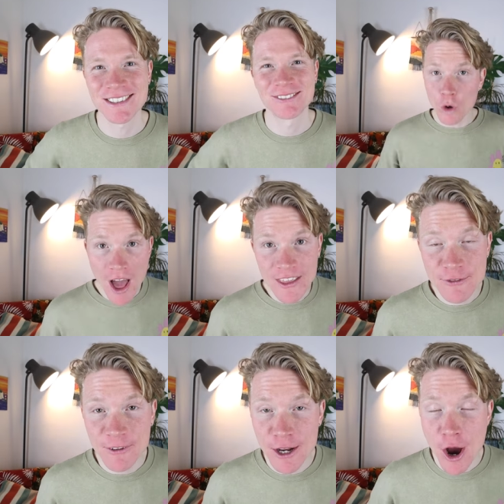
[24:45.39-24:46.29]
If you like
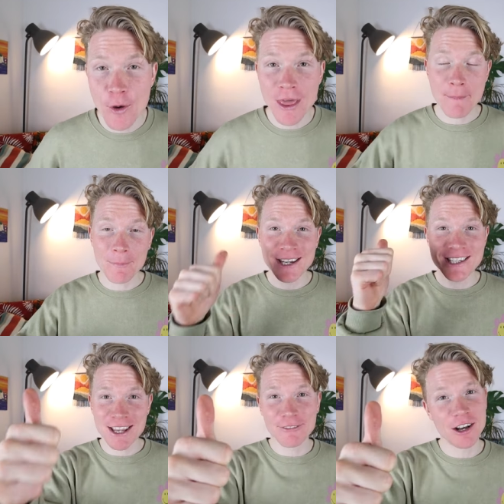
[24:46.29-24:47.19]
this video, then
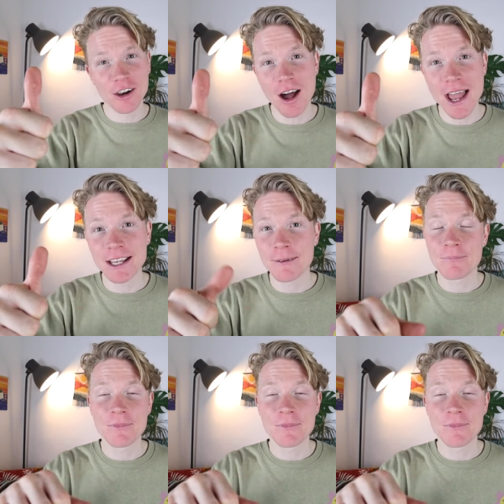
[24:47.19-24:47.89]
please give it a like.